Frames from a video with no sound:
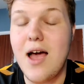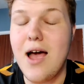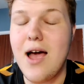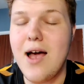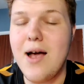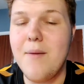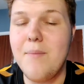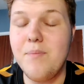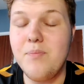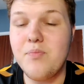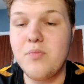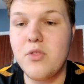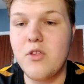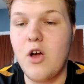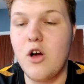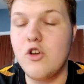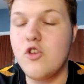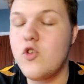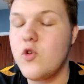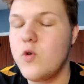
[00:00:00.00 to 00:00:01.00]
I
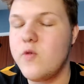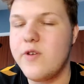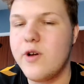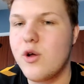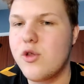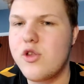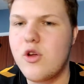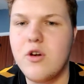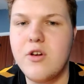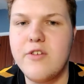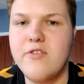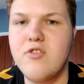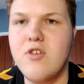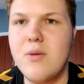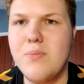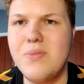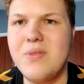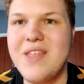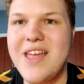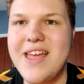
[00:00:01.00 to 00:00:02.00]
do feel sorry for
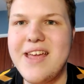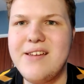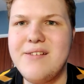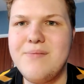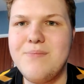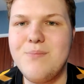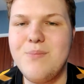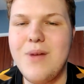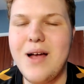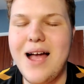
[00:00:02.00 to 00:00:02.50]
them. They're